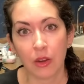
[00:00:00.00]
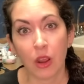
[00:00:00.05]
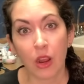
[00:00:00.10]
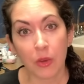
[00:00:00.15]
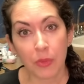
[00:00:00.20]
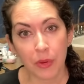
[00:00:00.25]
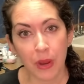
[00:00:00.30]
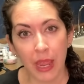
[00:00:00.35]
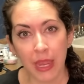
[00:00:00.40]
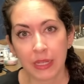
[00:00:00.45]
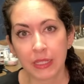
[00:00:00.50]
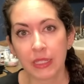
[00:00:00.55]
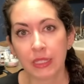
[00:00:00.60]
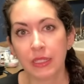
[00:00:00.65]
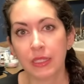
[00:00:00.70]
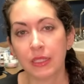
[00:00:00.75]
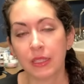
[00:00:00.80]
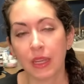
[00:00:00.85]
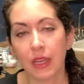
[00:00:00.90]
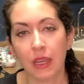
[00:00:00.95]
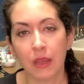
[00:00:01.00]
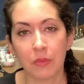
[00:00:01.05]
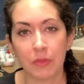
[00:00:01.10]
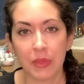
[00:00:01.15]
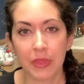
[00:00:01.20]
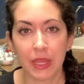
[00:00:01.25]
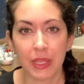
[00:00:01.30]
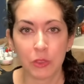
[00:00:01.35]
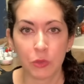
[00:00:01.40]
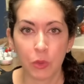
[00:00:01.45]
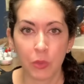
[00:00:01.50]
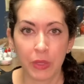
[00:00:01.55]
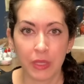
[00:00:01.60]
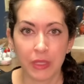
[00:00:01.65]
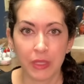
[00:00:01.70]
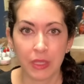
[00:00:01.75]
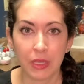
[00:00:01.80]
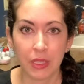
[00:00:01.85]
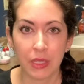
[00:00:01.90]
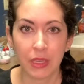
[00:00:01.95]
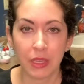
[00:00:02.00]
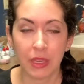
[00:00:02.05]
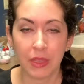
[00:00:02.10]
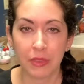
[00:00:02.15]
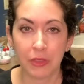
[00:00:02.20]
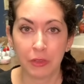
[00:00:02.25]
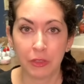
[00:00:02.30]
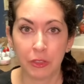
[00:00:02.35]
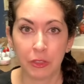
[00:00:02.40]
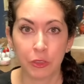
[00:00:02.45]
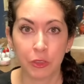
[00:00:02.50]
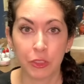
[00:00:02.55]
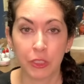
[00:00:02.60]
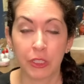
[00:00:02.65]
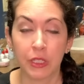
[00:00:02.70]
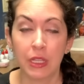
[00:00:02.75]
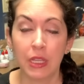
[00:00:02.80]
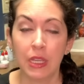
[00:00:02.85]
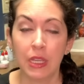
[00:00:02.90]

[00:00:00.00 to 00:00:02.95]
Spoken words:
our practice, but that's what we see in the literature.